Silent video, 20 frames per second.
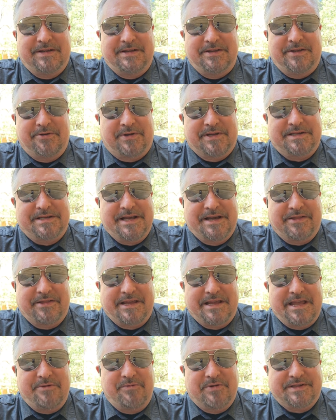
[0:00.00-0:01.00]
you could tell
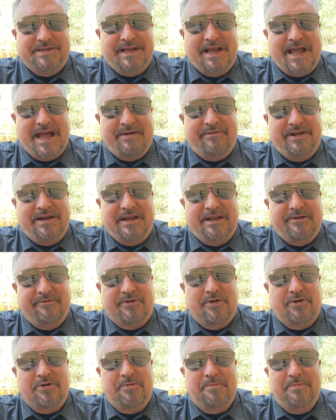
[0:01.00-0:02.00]
that he wasn't having any of
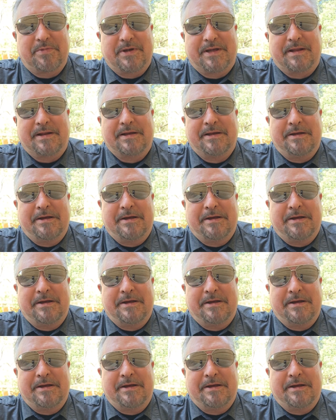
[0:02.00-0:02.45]
her, but